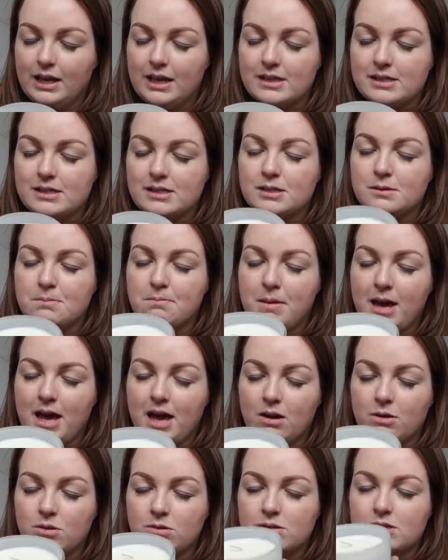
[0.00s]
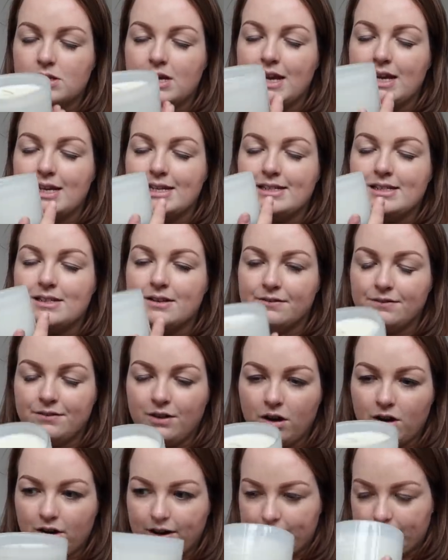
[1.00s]
It smells
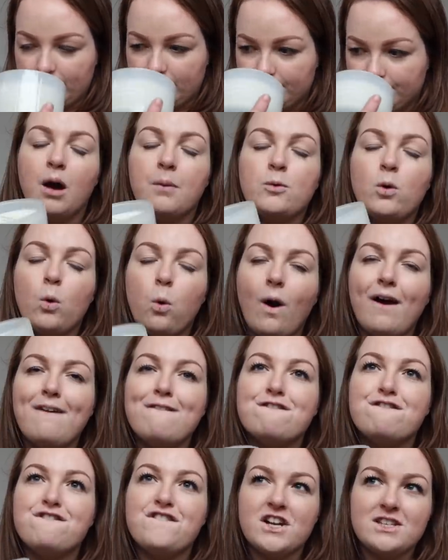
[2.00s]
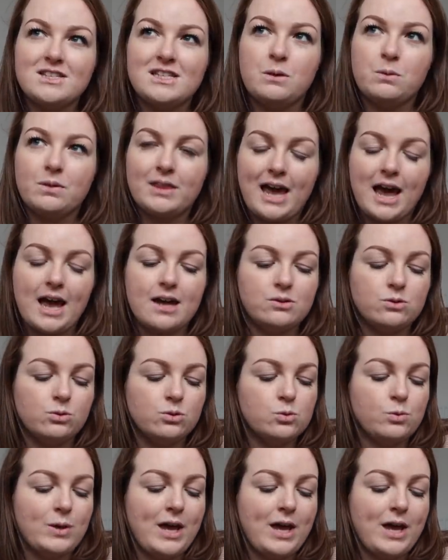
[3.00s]
divine. I'm quite fussy with candles.